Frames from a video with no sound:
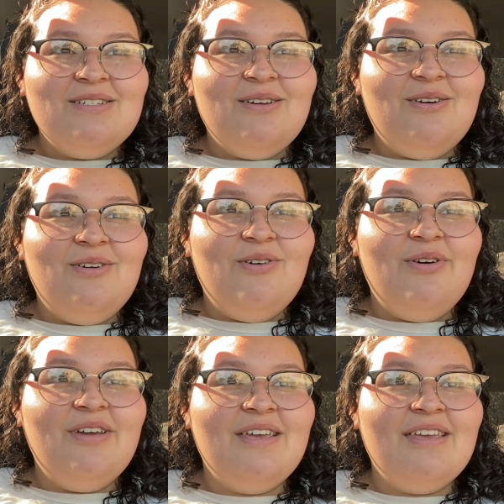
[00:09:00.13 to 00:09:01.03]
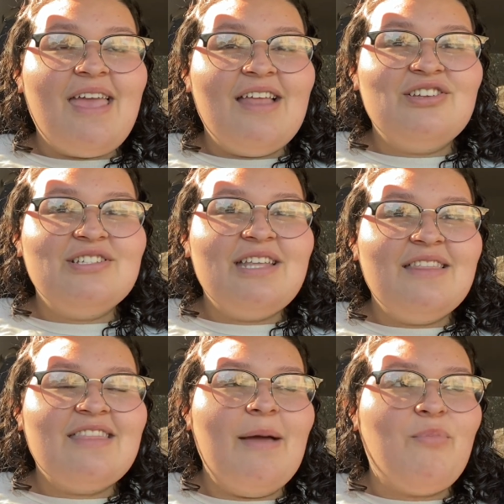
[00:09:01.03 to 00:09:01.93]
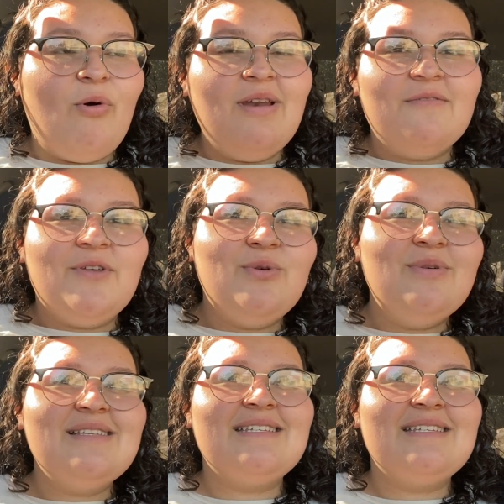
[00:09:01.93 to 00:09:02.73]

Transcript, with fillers: So yeah, just like that point of view is